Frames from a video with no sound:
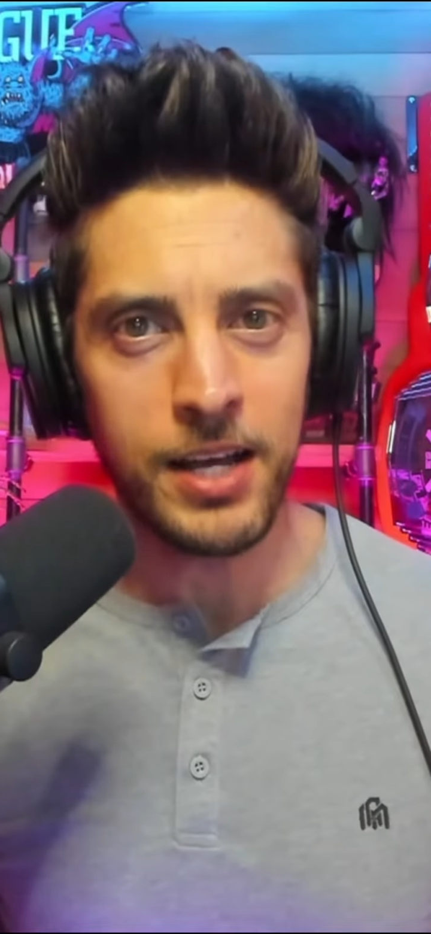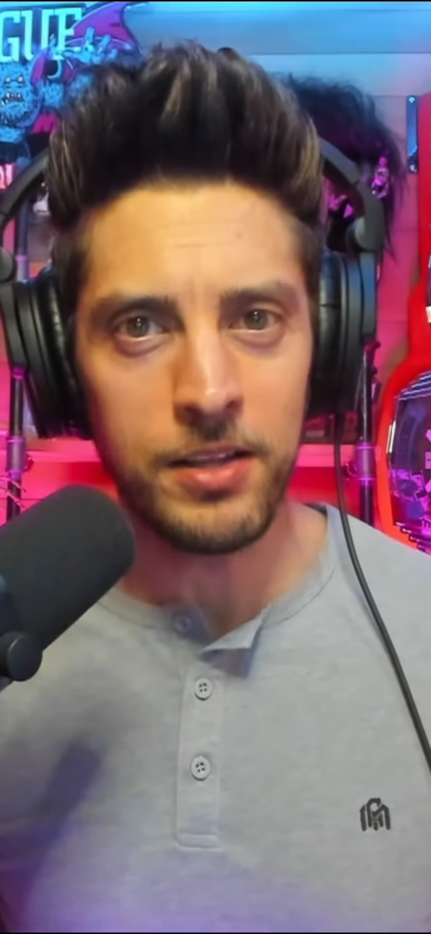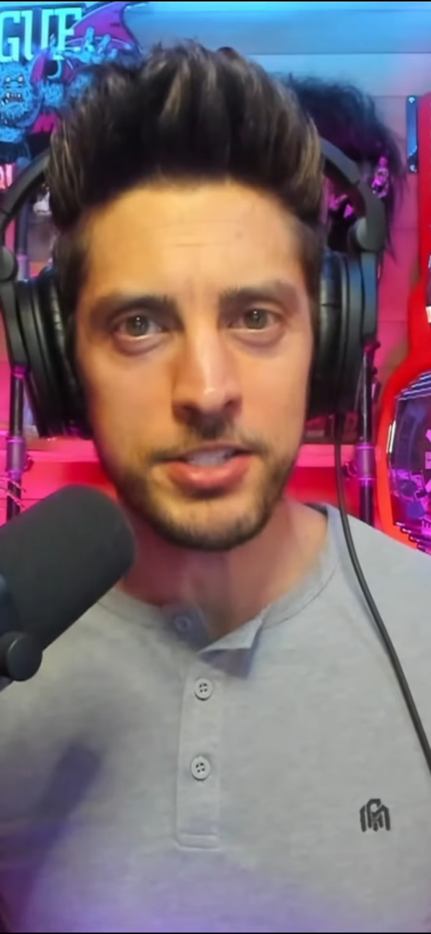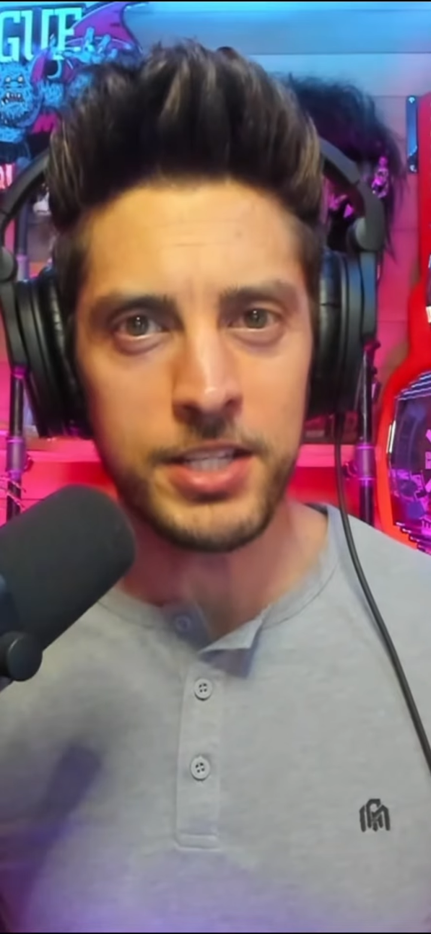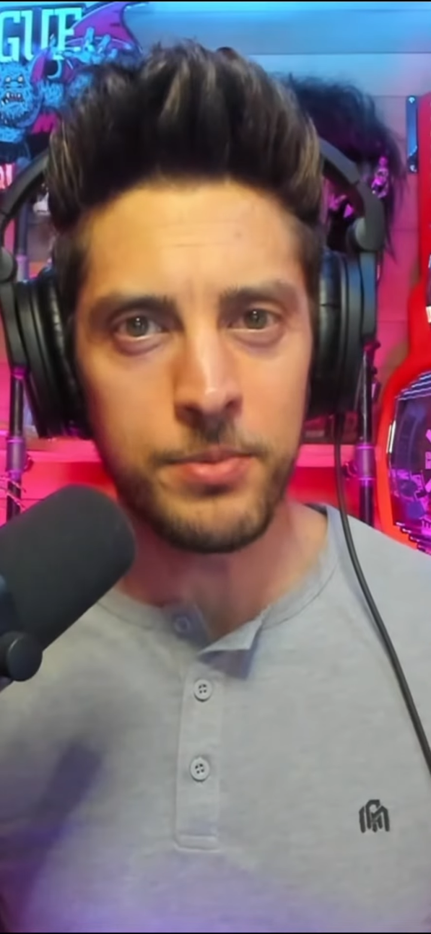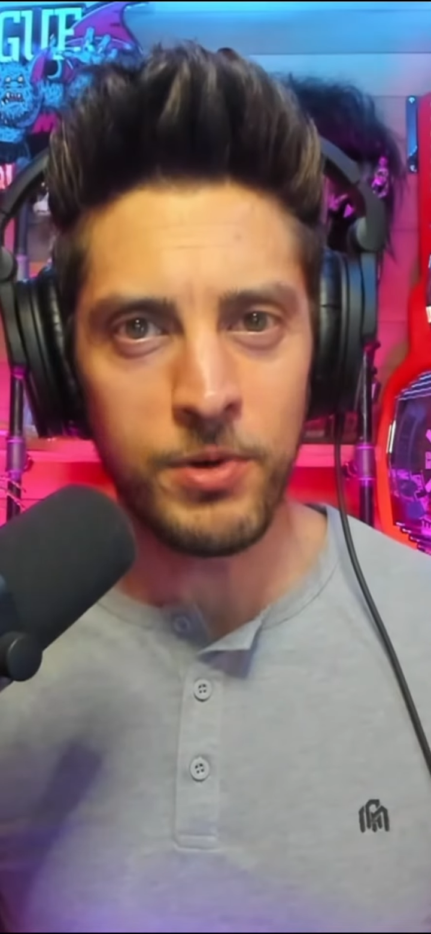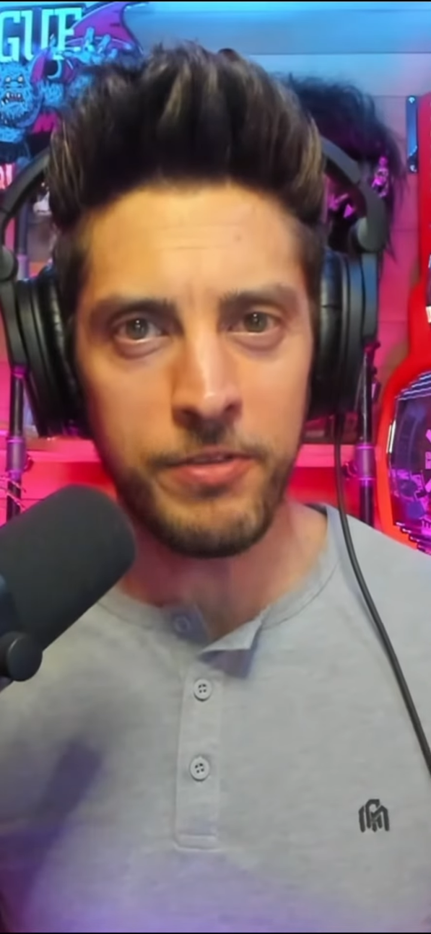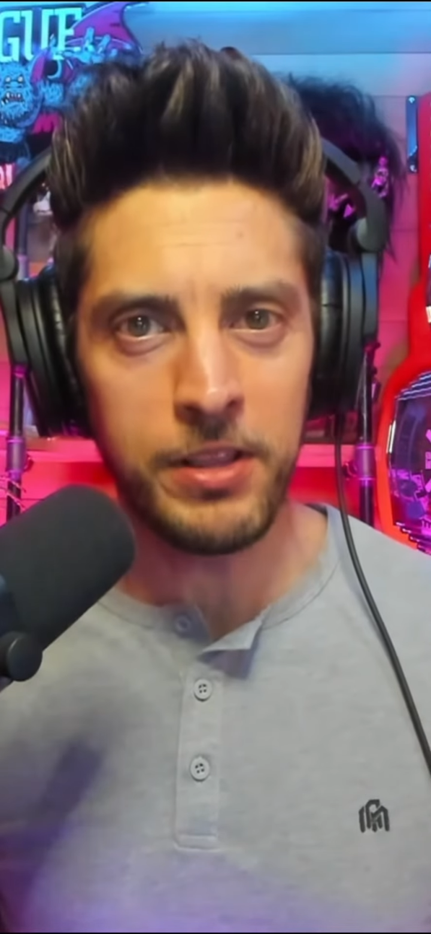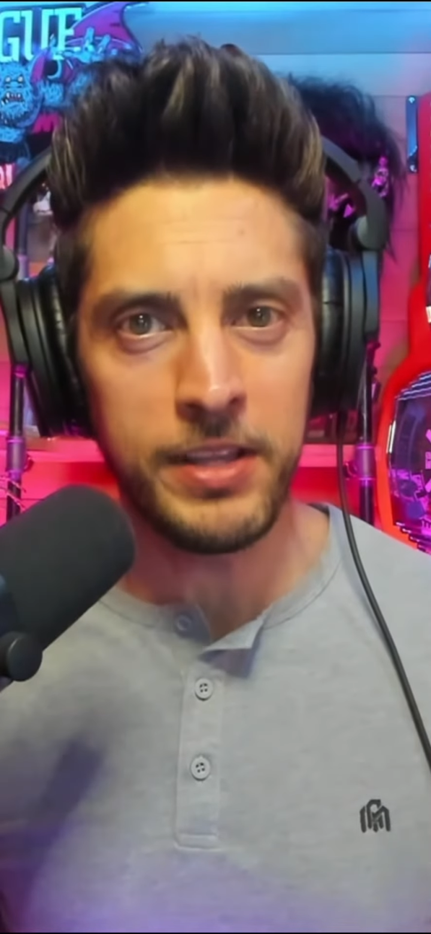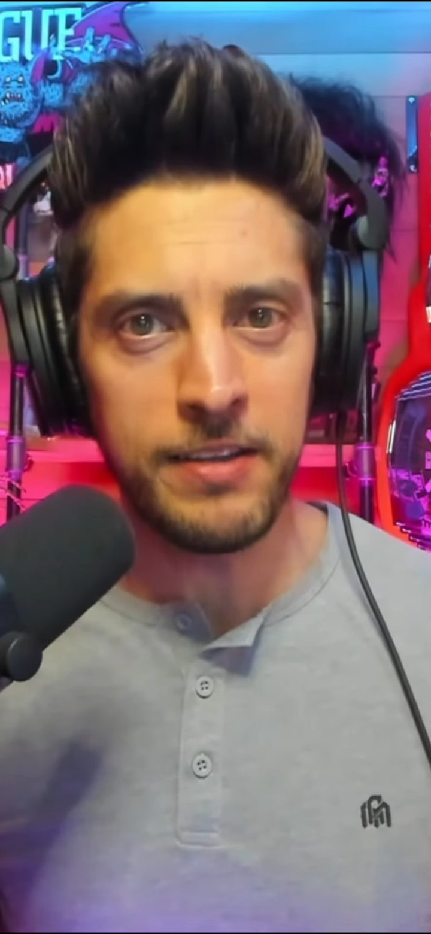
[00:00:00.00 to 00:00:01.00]
us in the movie
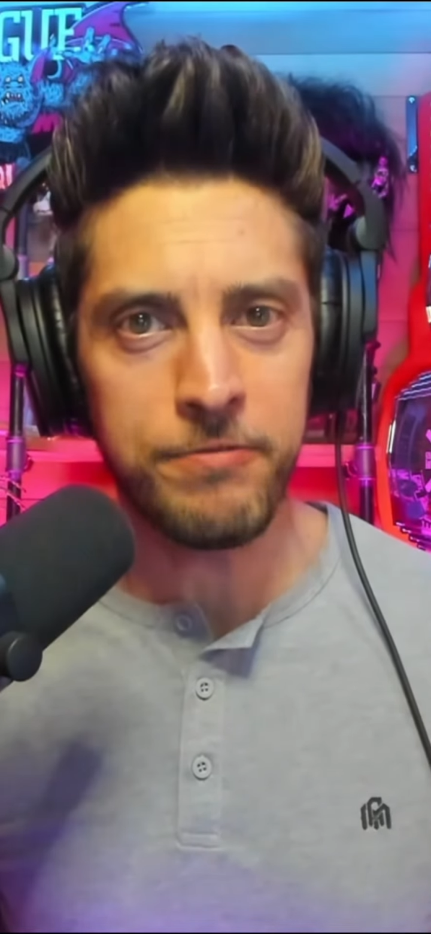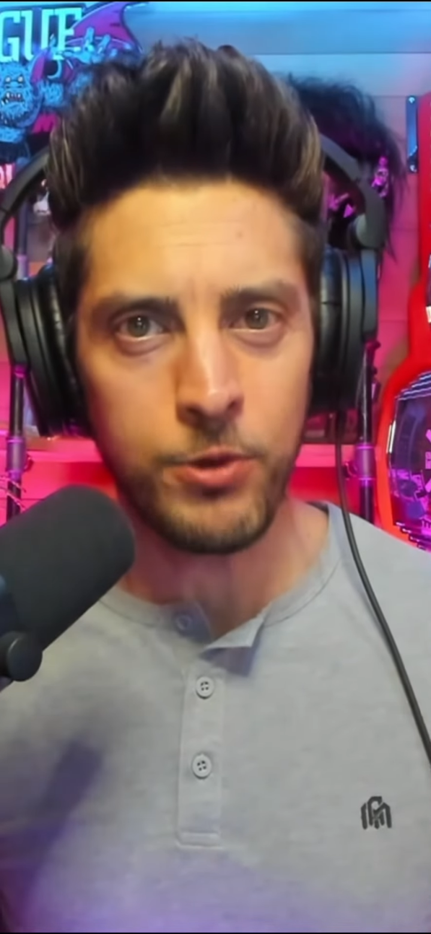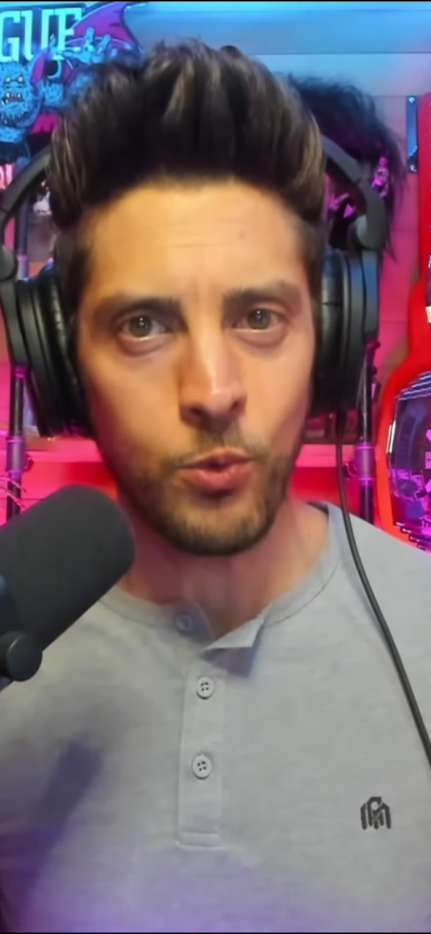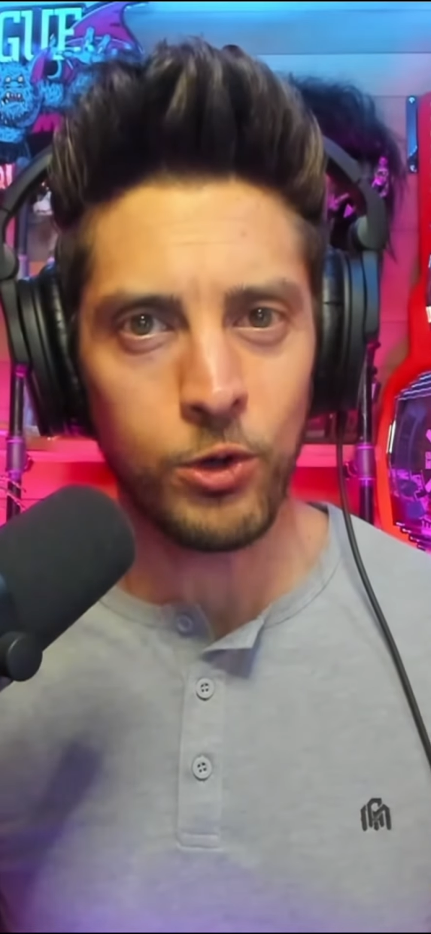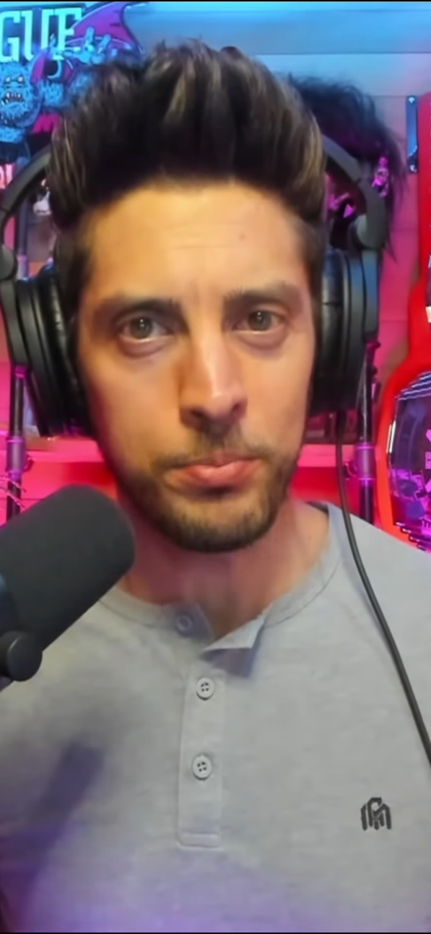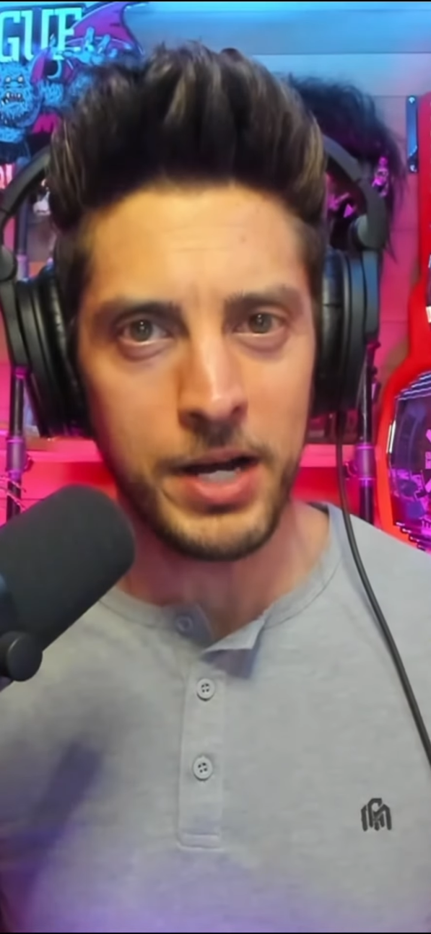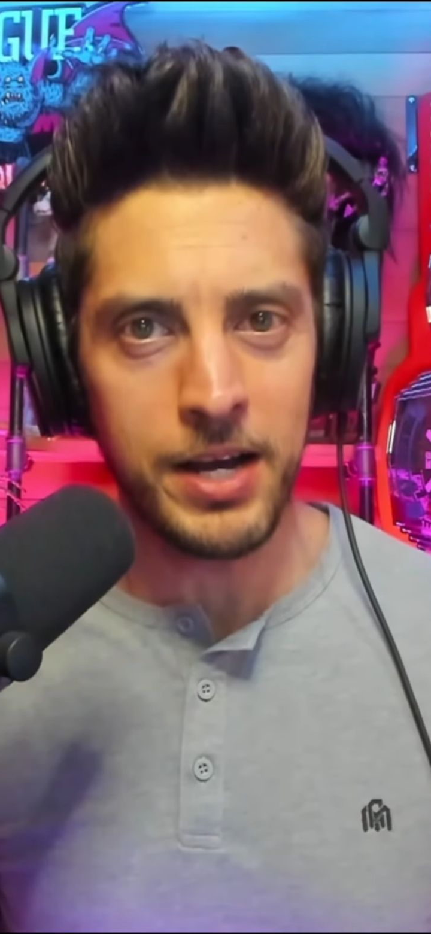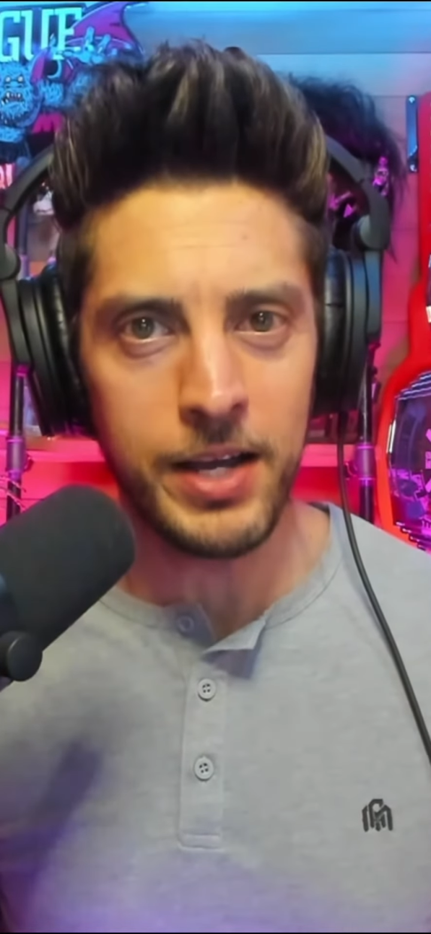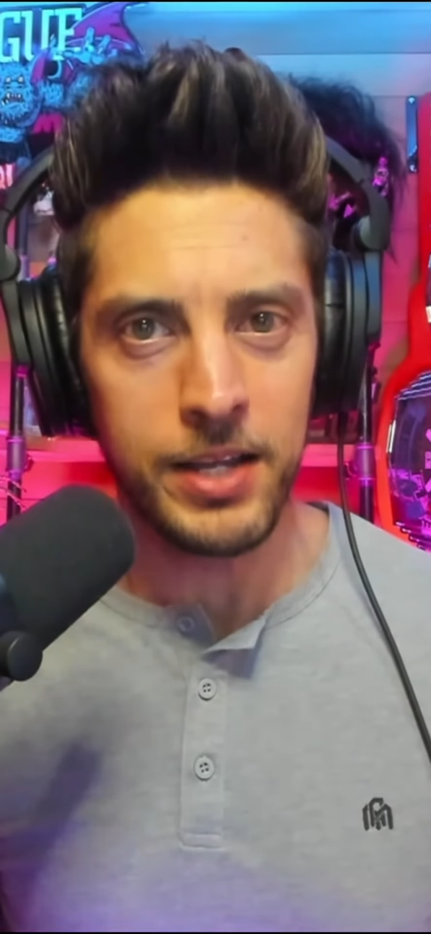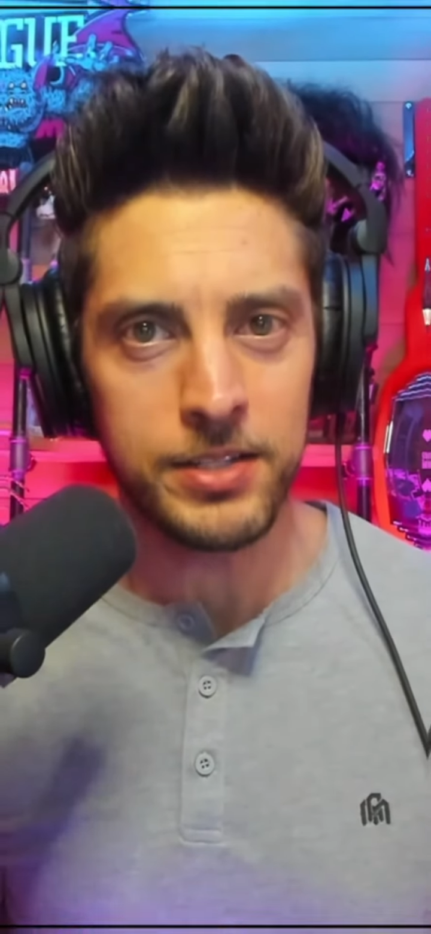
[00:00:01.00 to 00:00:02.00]
Leave the World
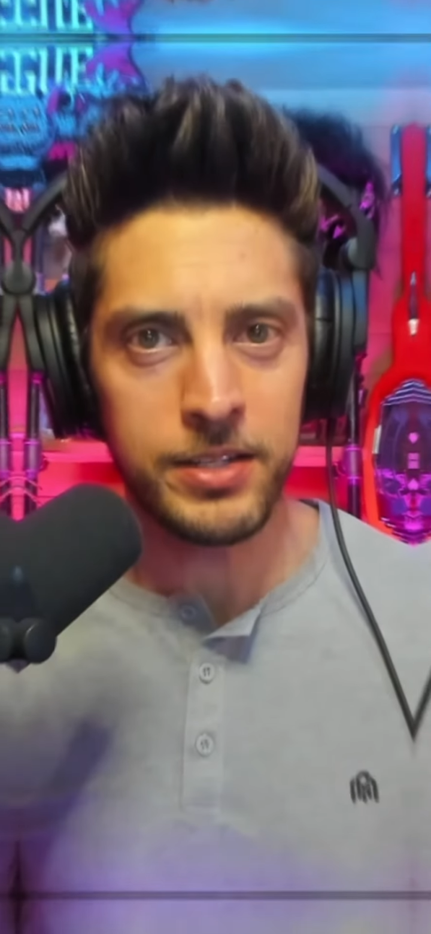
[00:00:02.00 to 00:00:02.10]
Behind?